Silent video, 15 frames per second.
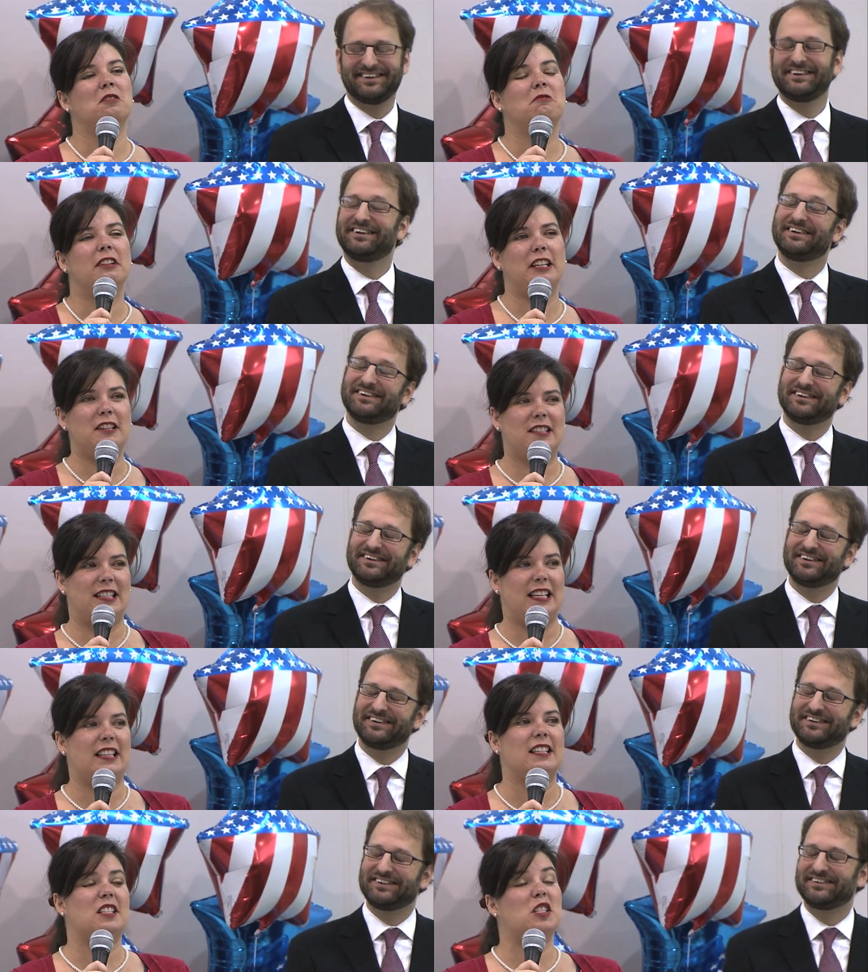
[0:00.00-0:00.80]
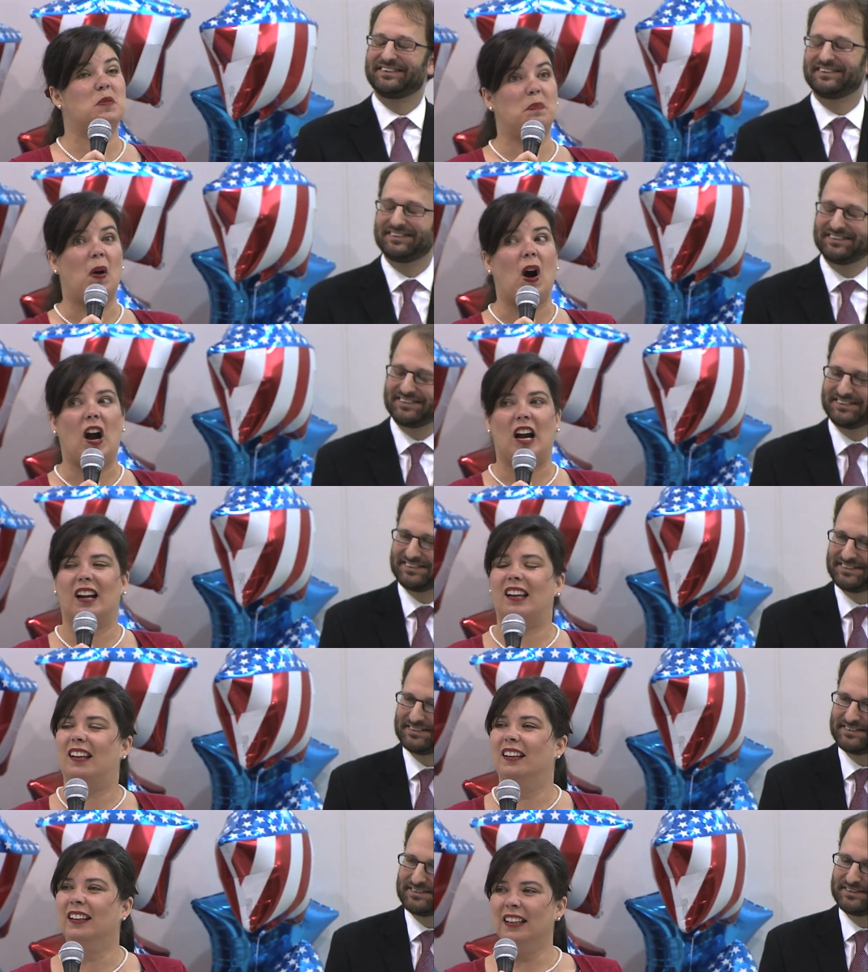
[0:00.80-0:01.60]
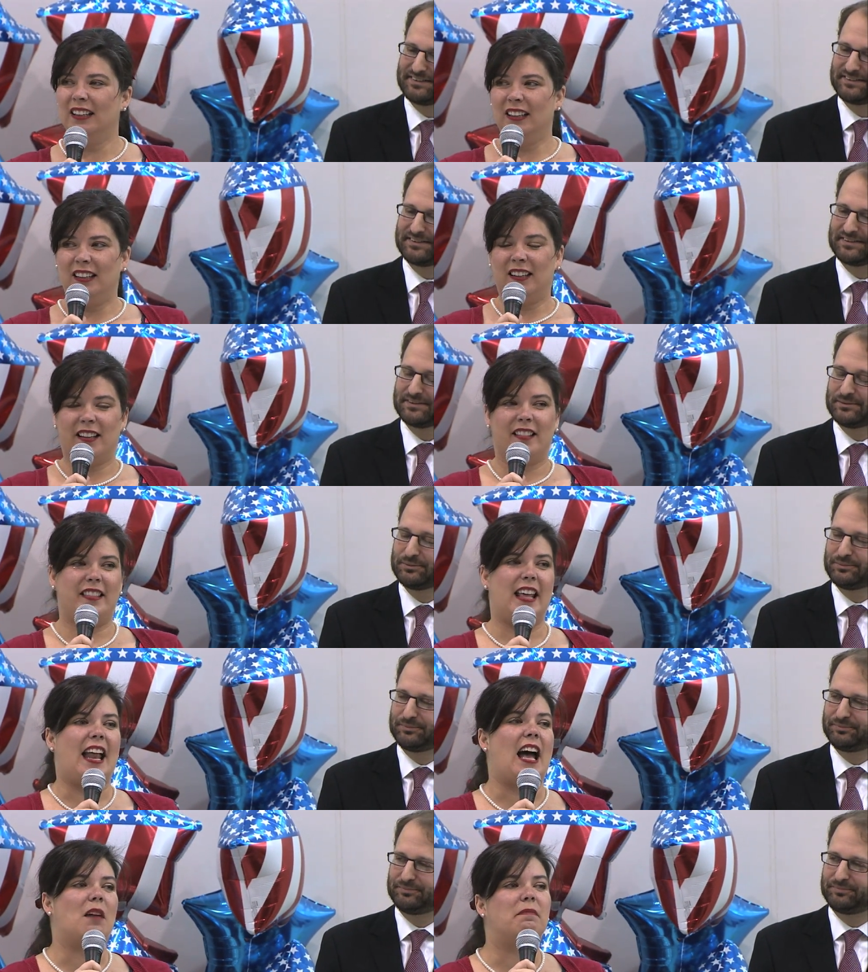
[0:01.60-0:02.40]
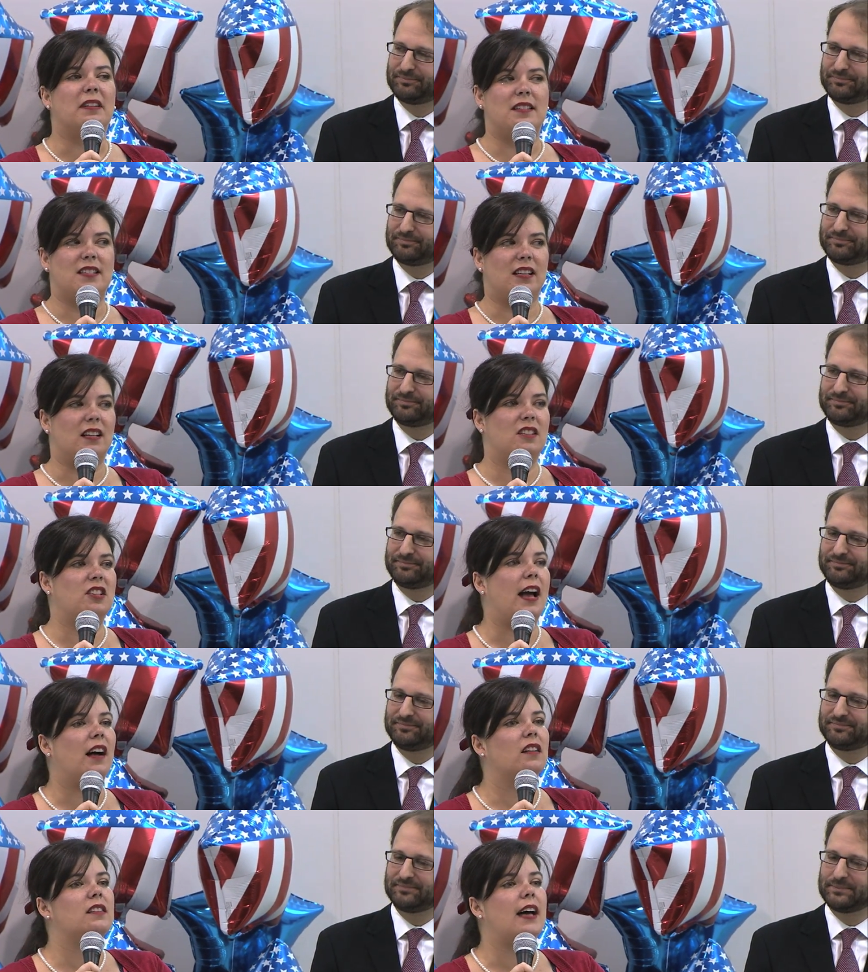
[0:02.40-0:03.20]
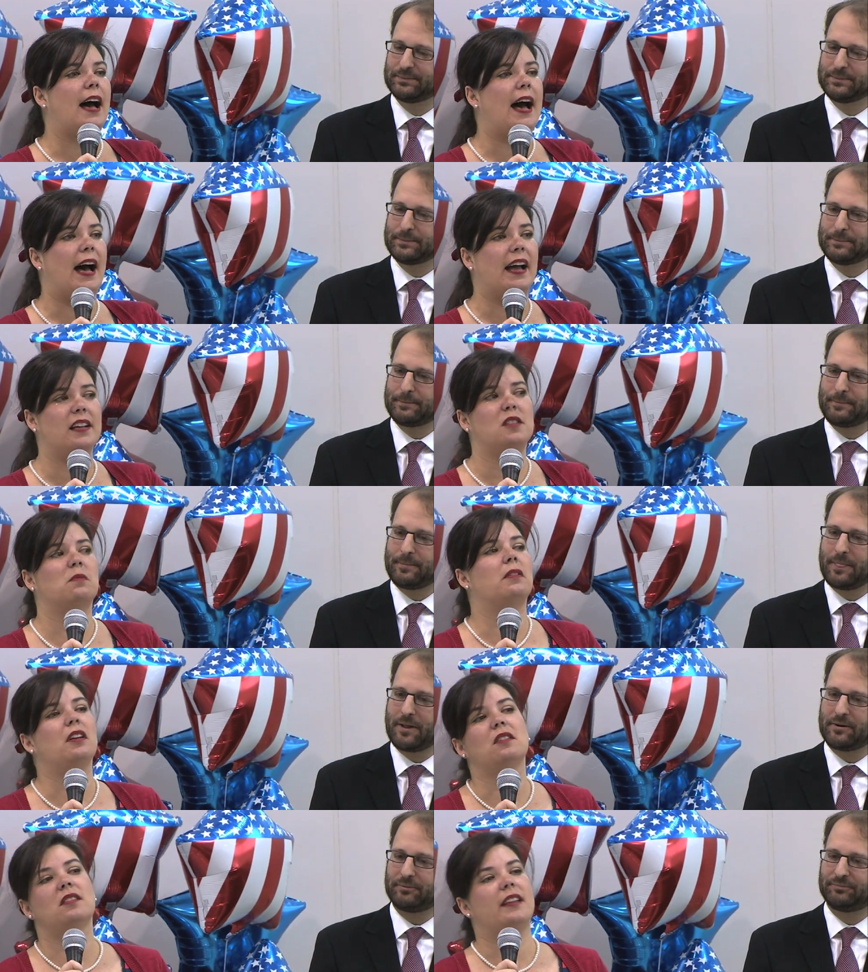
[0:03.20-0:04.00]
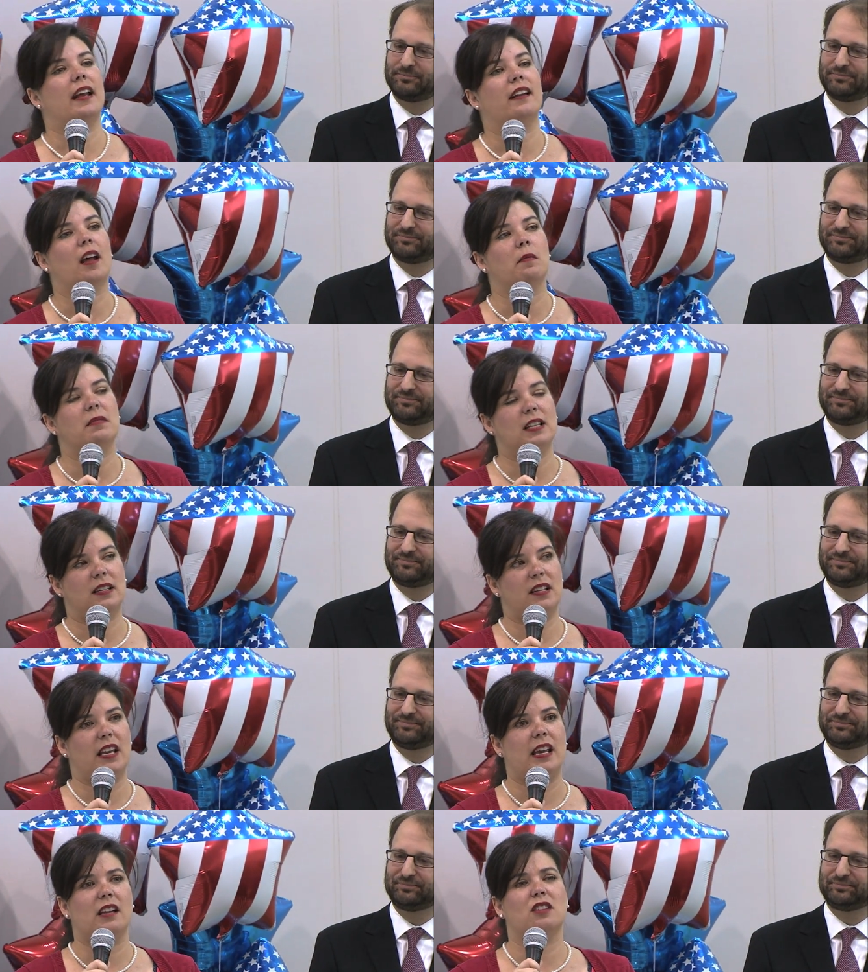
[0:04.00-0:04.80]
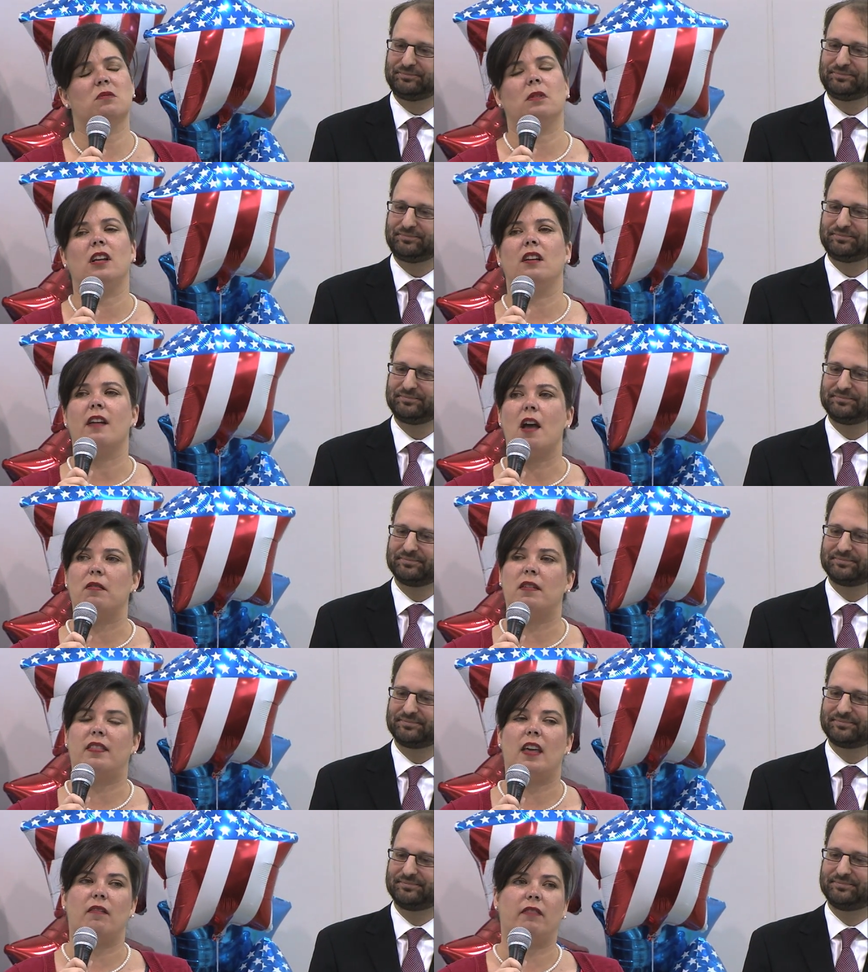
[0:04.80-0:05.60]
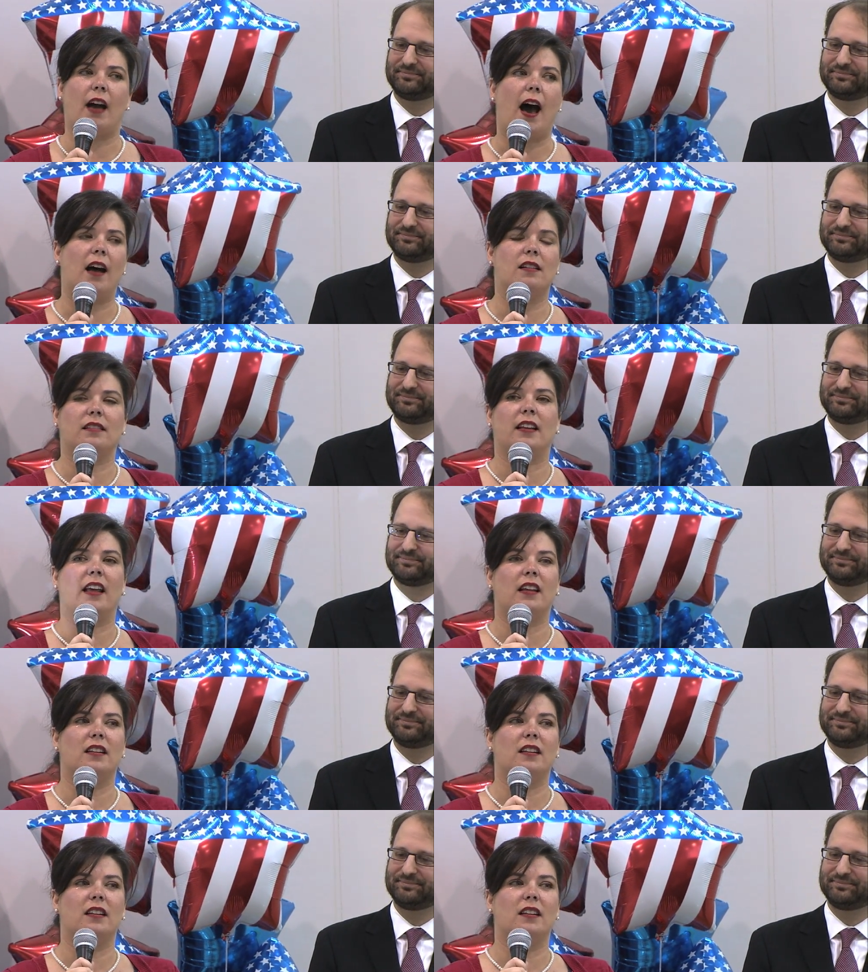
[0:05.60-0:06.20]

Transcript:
Speaker 1: When you see the spark that happens in a child's eyes when you stand up to teach, when you know that they've gotten